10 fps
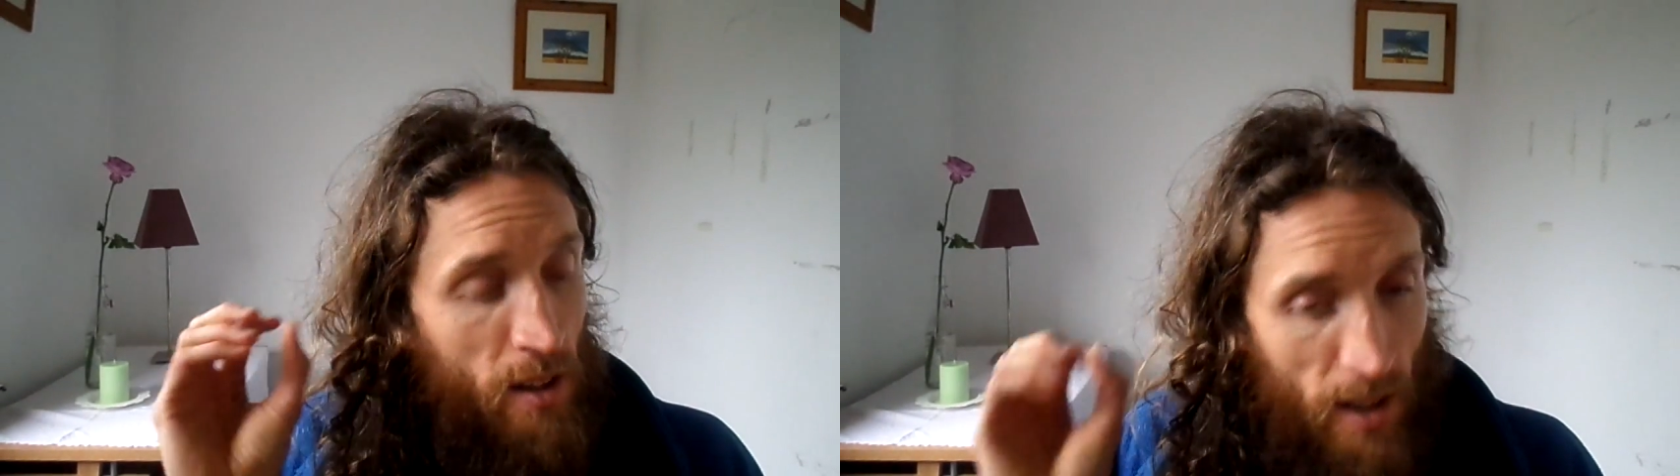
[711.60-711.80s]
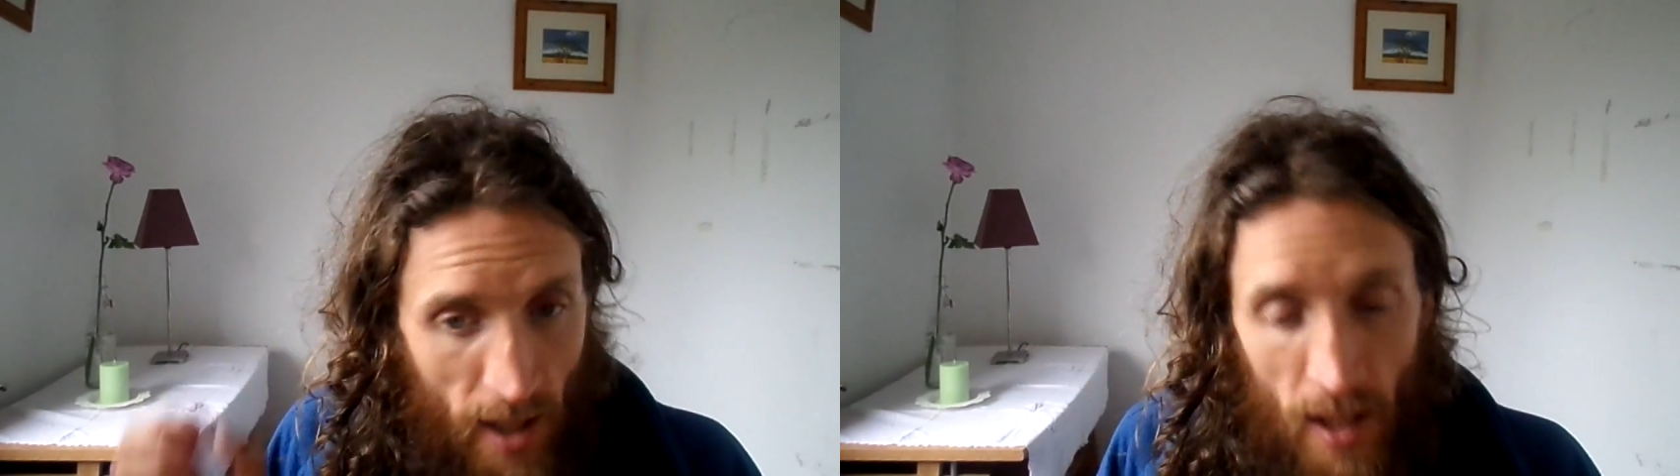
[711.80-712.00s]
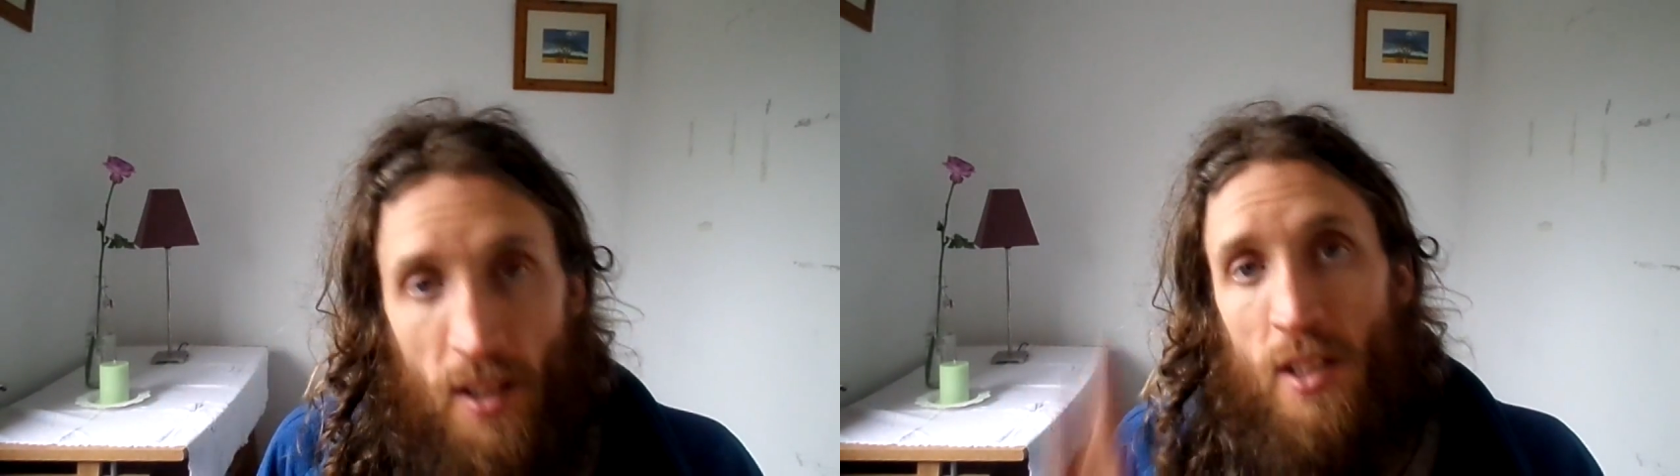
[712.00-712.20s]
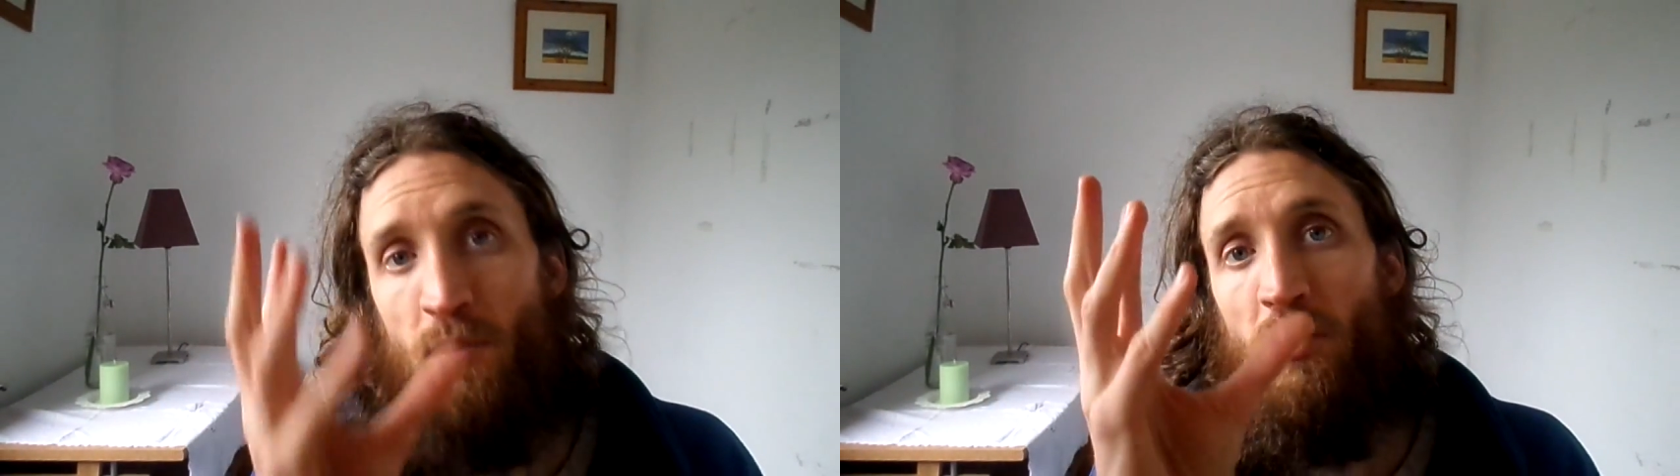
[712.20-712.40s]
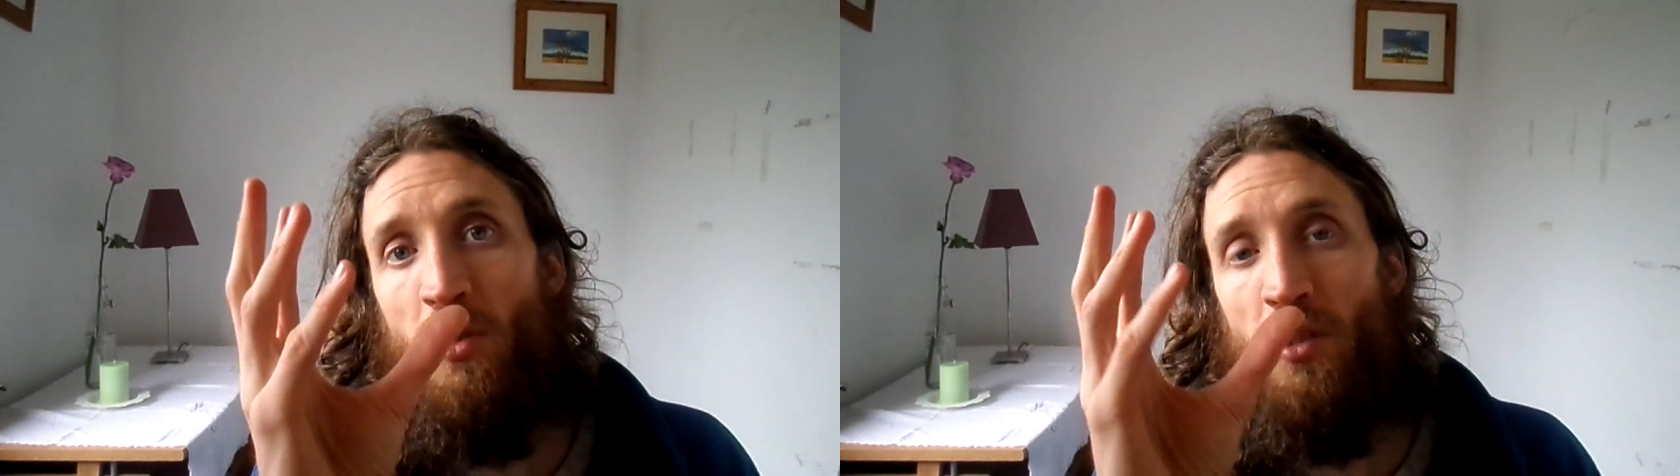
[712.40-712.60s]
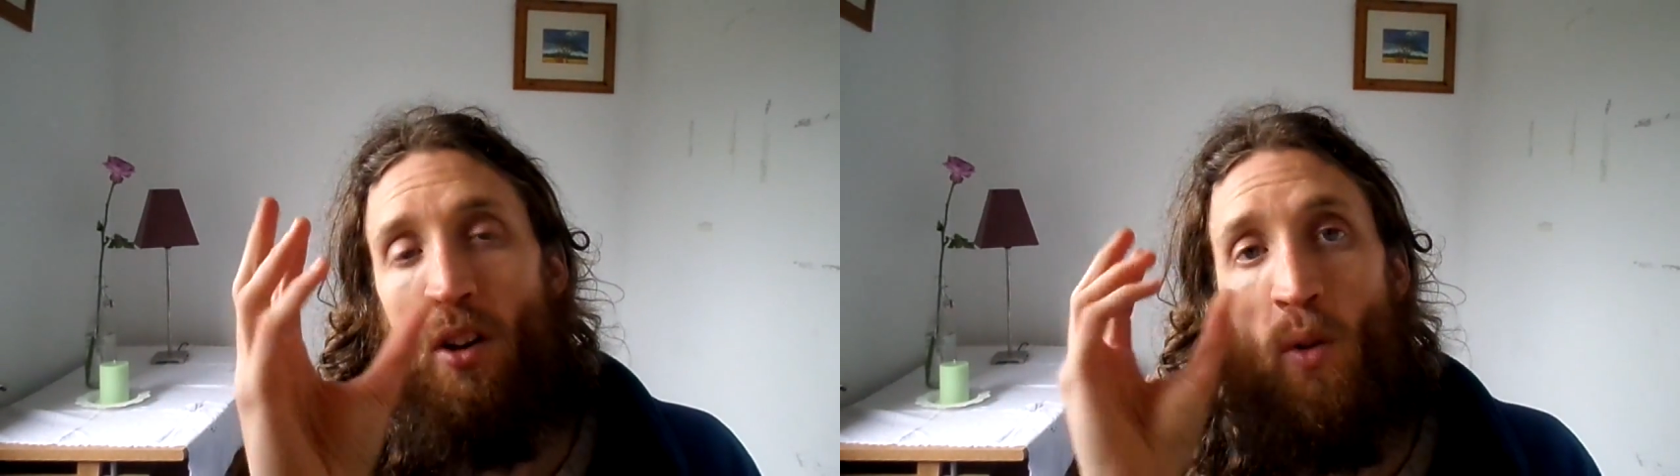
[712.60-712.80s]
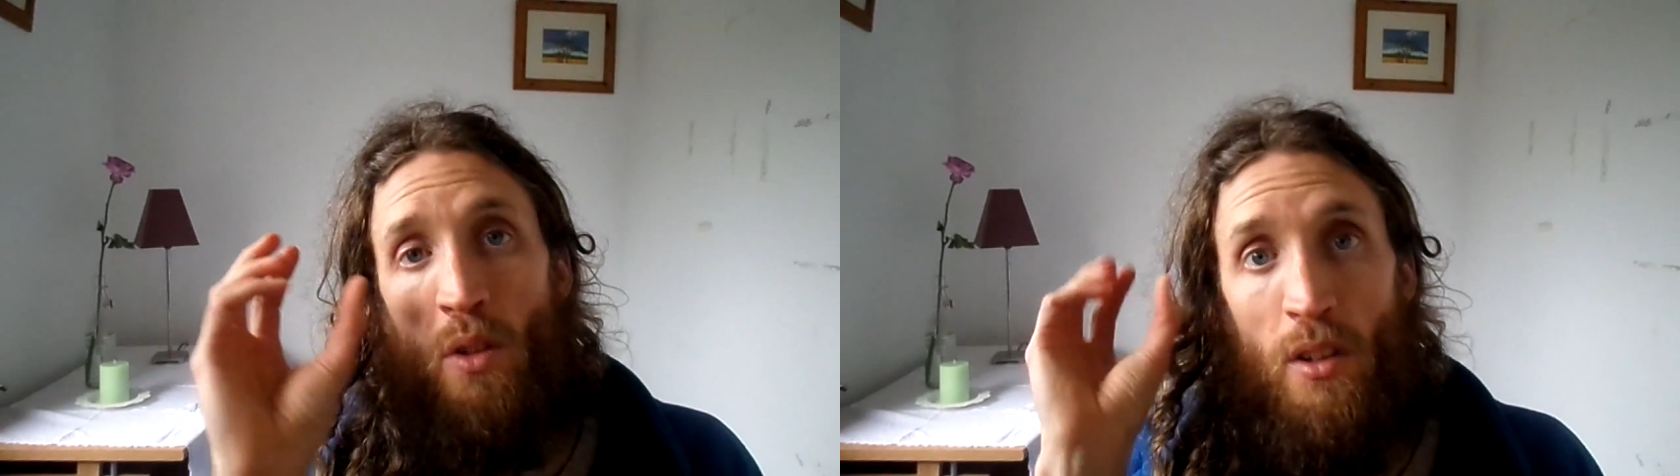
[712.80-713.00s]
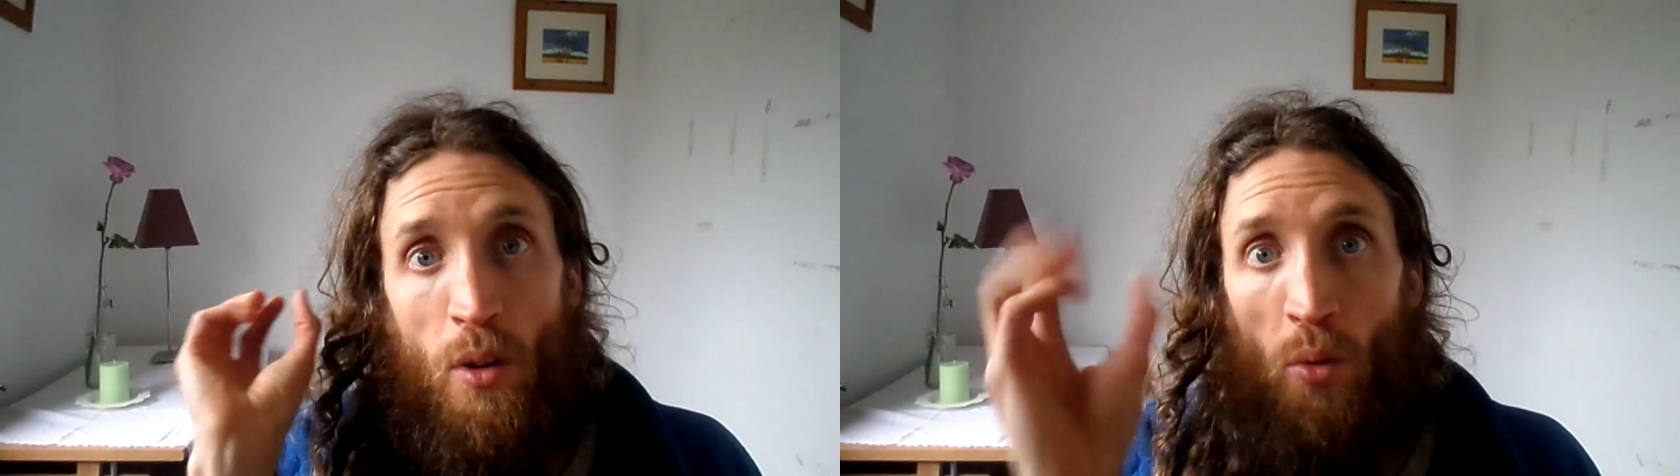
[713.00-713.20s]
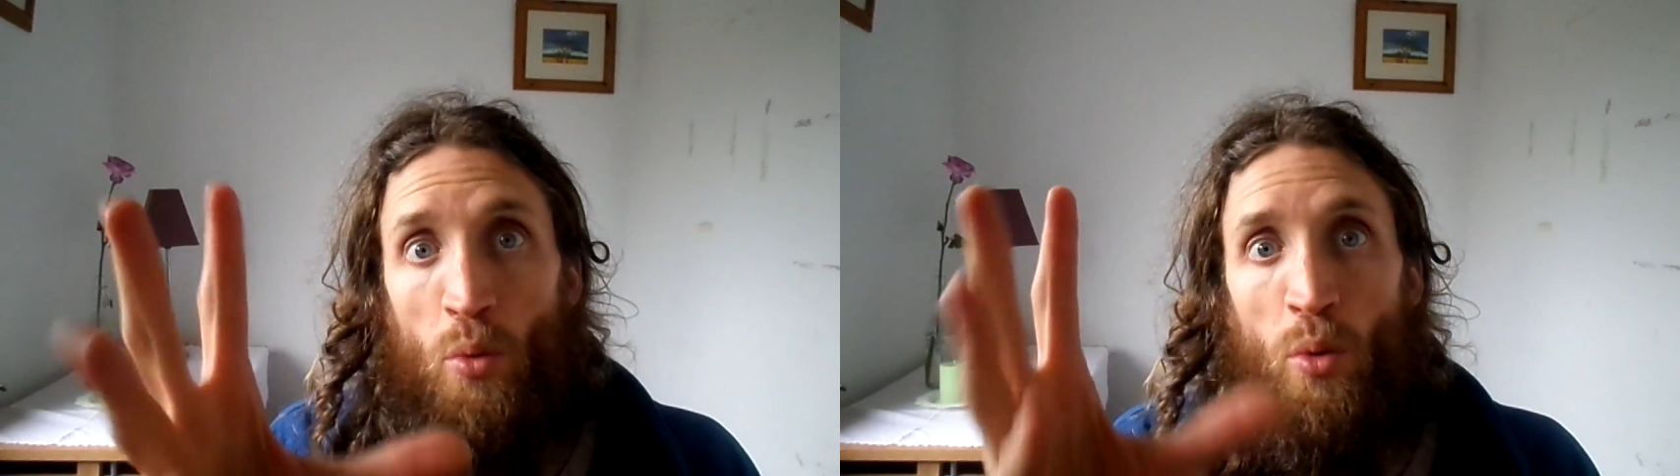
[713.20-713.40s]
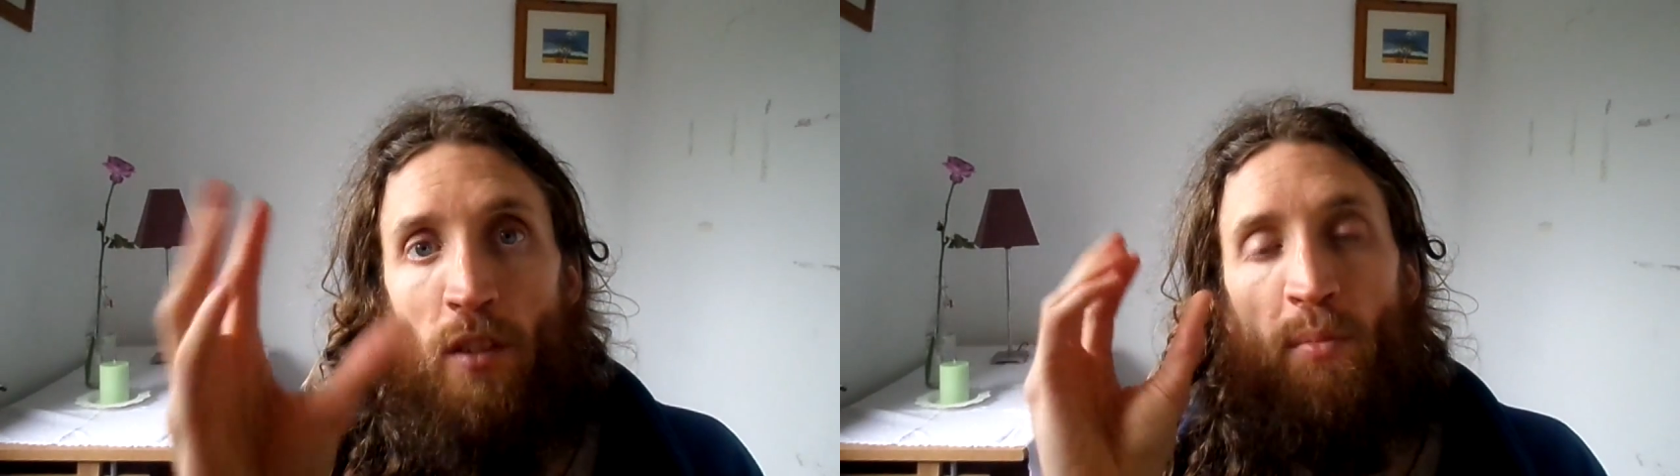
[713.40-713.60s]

the catkins produce a whole load